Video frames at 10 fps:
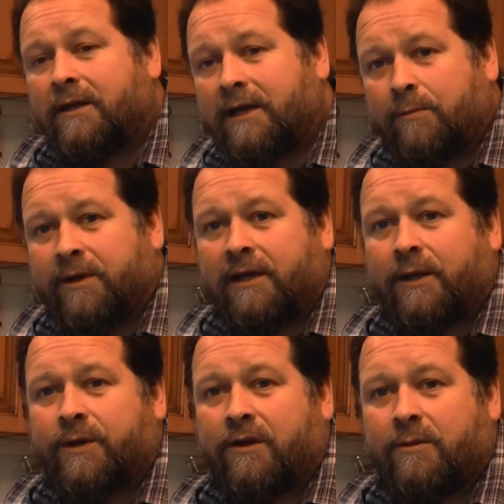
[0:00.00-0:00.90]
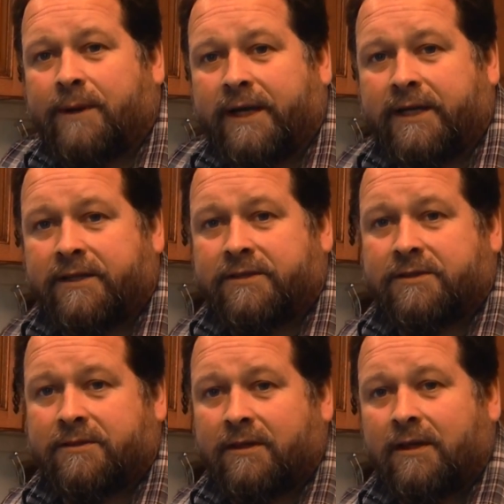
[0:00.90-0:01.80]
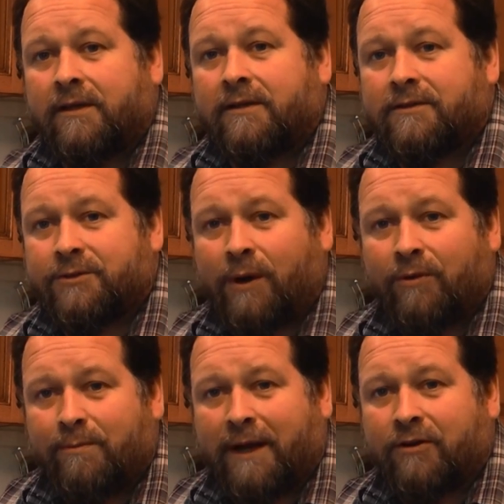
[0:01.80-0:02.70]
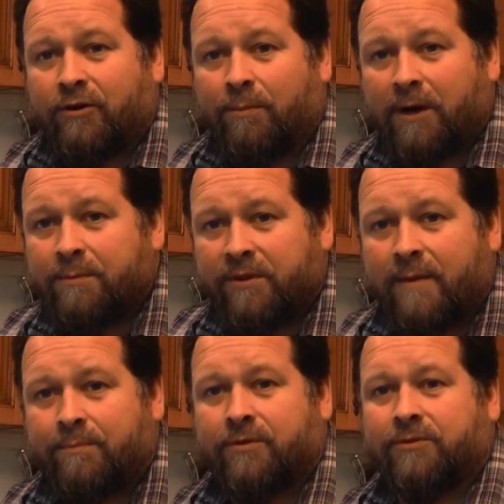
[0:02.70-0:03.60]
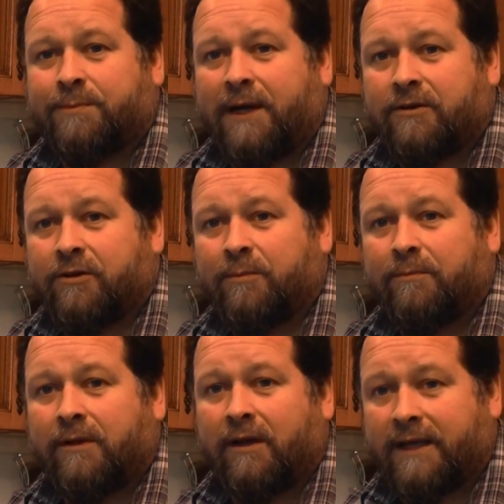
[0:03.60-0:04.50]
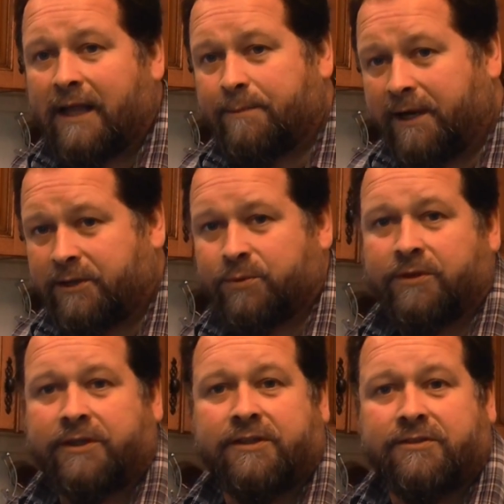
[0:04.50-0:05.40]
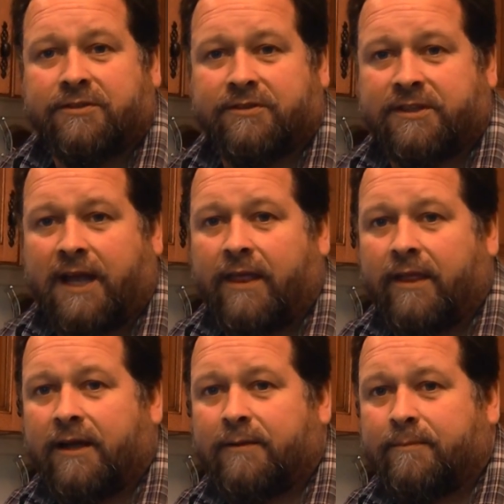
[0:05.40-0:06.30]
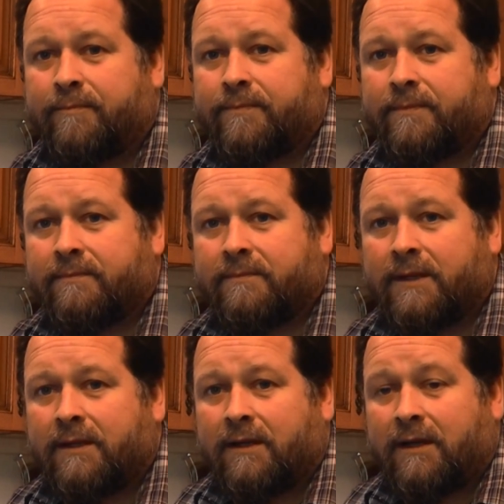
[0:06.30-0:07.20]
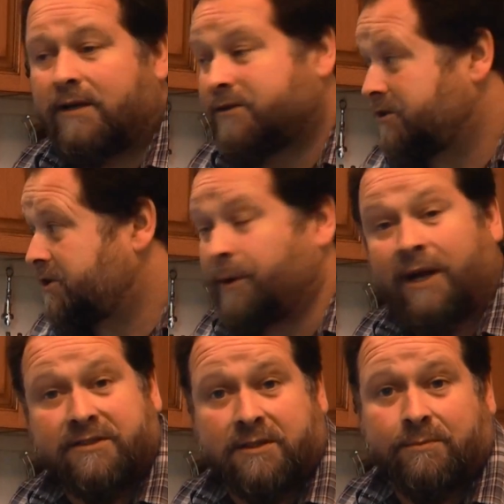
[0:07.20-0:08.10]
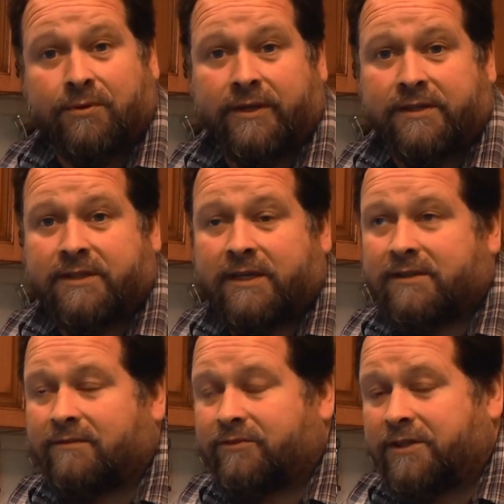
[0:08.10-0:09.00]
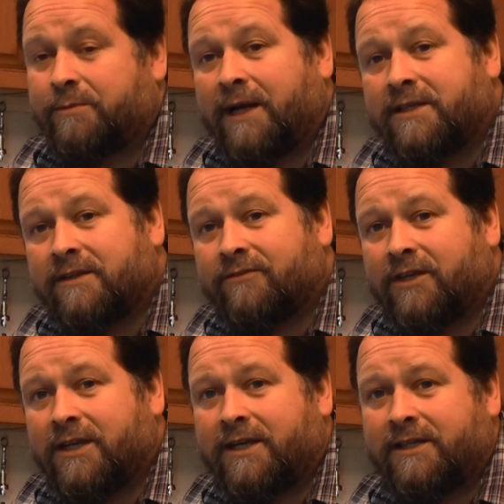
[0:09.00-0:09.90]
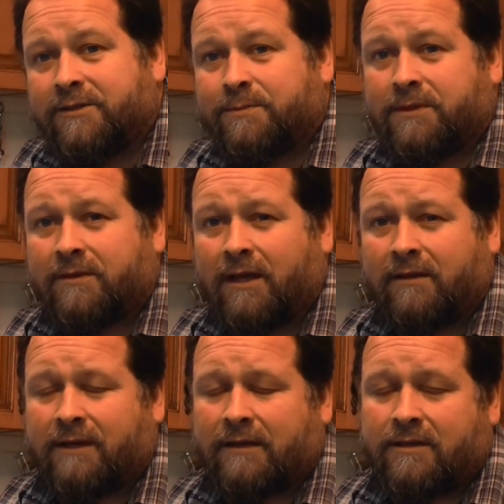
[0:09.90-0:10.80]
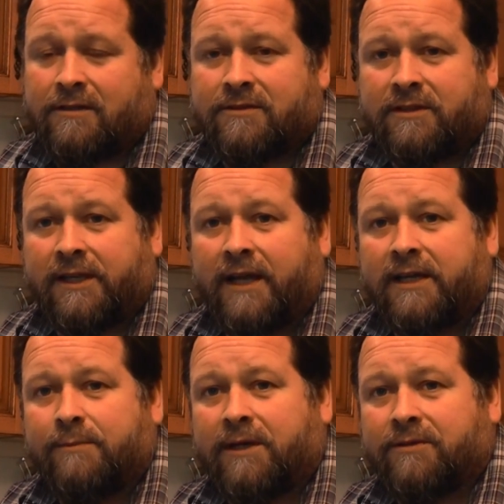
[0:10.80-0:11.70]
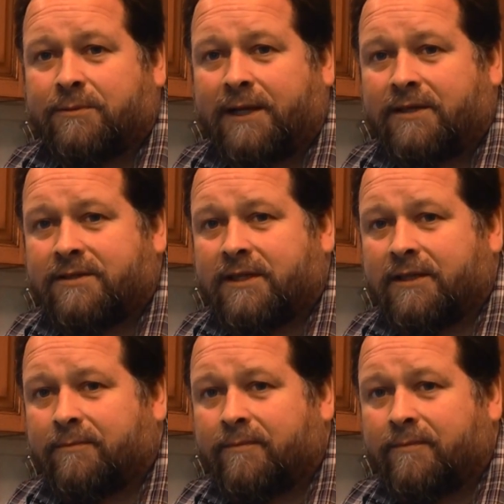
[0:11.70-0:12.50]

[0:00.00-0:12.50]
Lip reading: a little bit of liquid on the baits, swell them back up, open them pores back up and get the baits working as soon as I get there. I'll just show how simple this is. I've written about it for years but I constantly get emails about it.